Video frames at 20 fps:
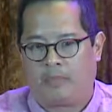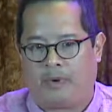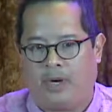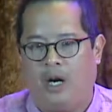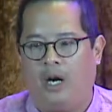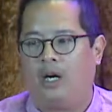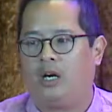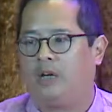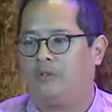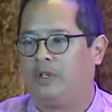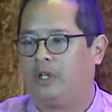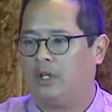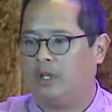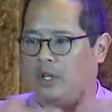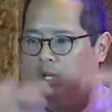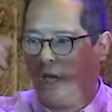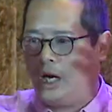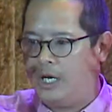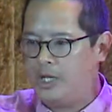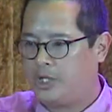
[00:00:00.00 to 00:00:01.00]
part of the
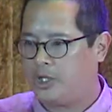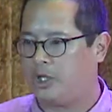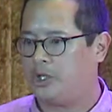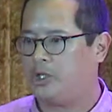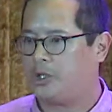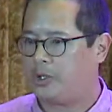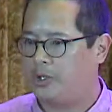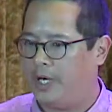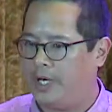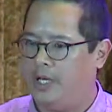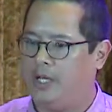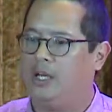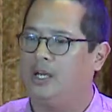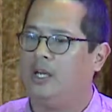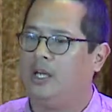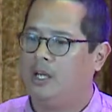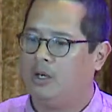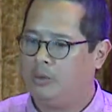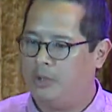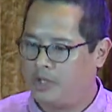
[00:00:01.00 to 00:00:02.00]
larger trend,
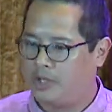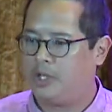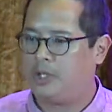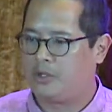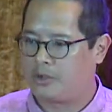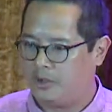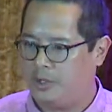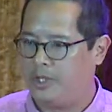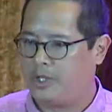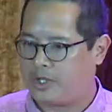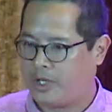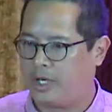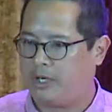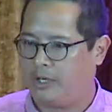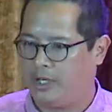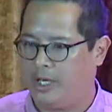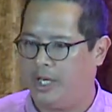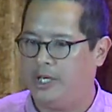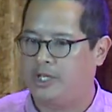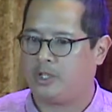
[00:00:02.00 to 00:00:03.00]
which is
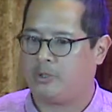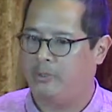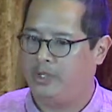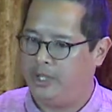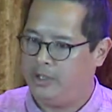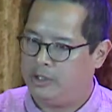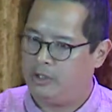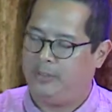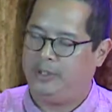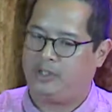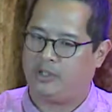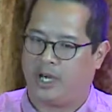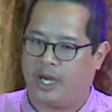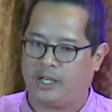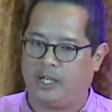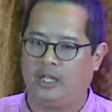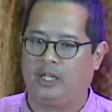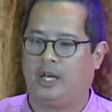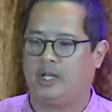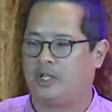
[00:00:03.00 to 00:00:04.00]
resegregation. We need to be
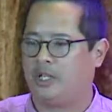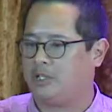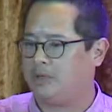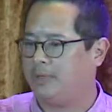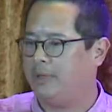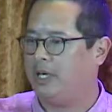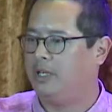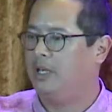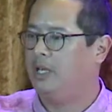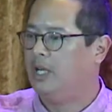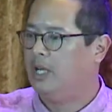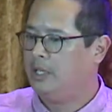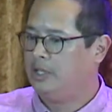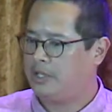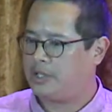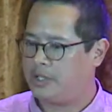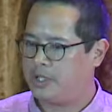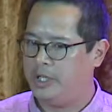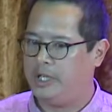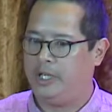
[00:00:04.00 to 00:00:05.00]
talking not just about the
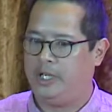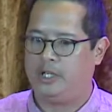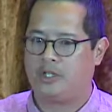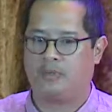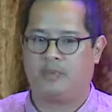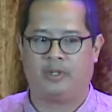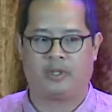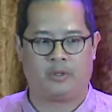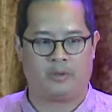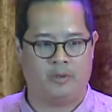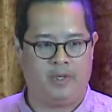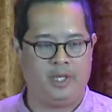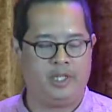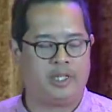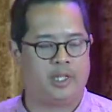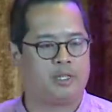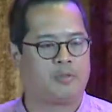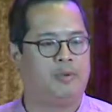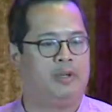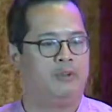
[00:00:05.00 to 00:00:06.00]
cities, but the
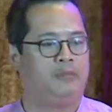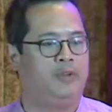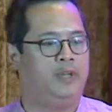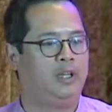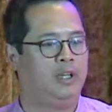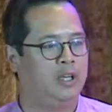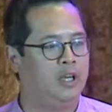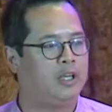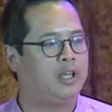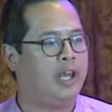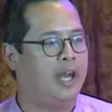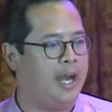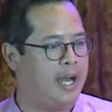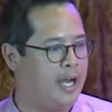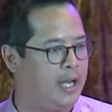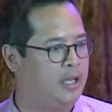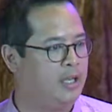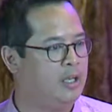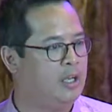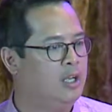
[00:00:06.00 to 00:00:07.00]
regions. But if we look
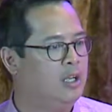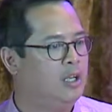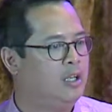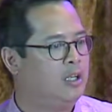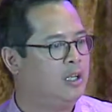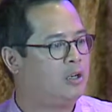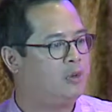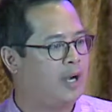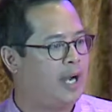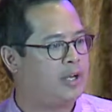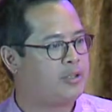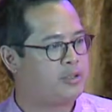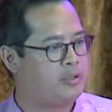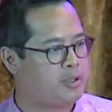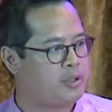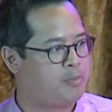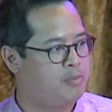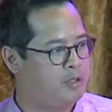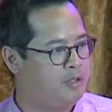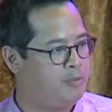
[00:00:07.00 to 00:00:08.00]
at the
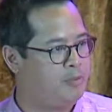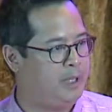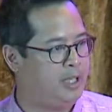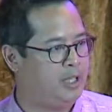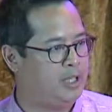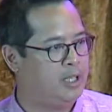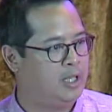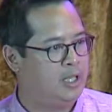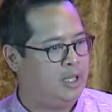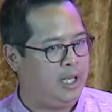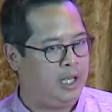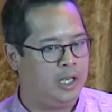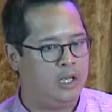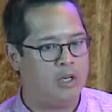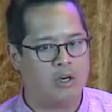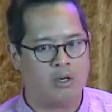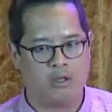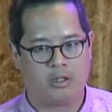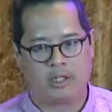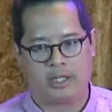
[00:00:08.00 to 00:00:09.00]
grassroots movement in
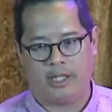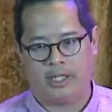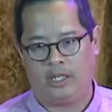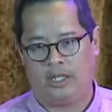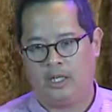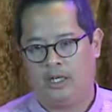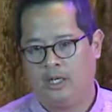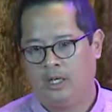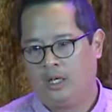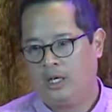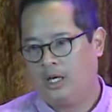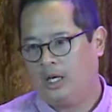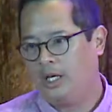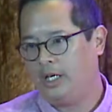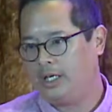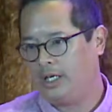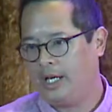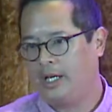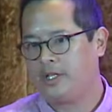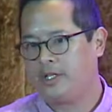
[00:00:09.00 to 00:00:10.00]
Oakland
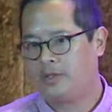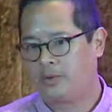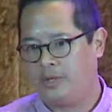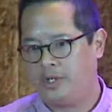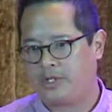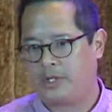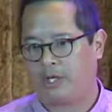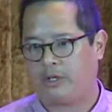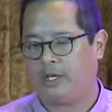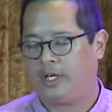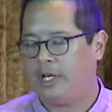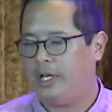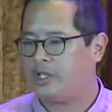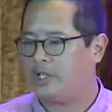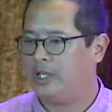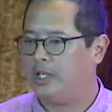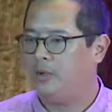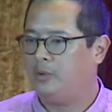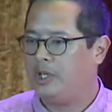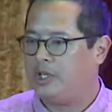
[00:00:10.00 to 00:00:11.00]
against
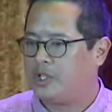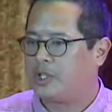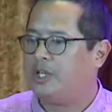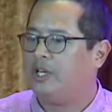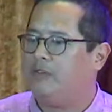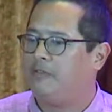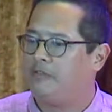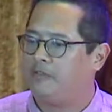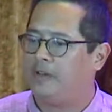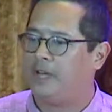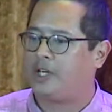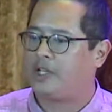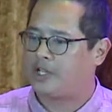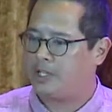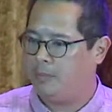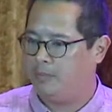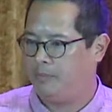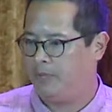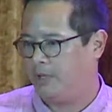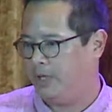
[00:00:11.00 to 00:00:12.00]
resegregation, it reached an
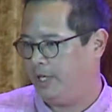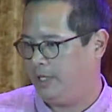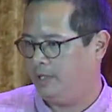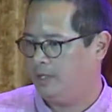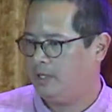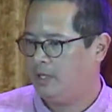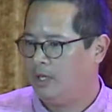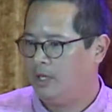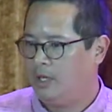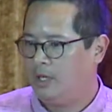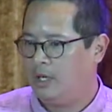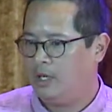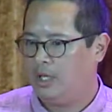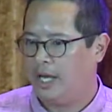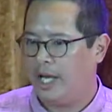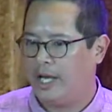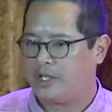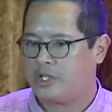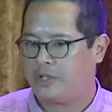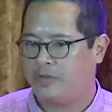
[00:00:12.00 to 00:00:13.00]
inflection point
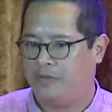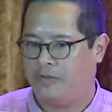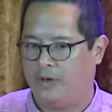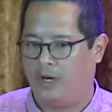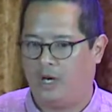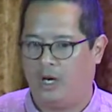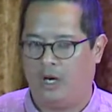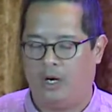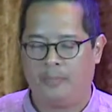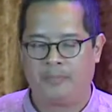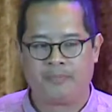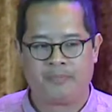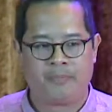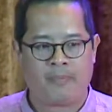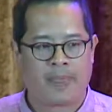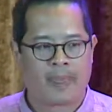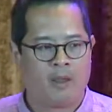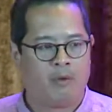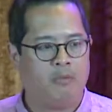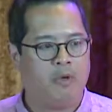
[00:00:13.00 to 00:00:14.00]
last fall
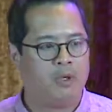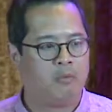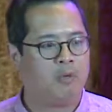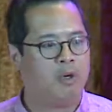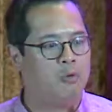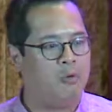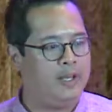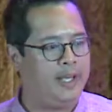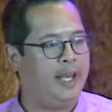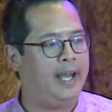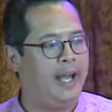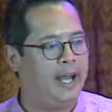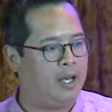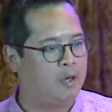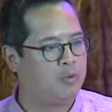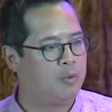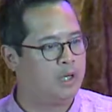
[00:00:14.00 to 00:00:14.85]
when what we had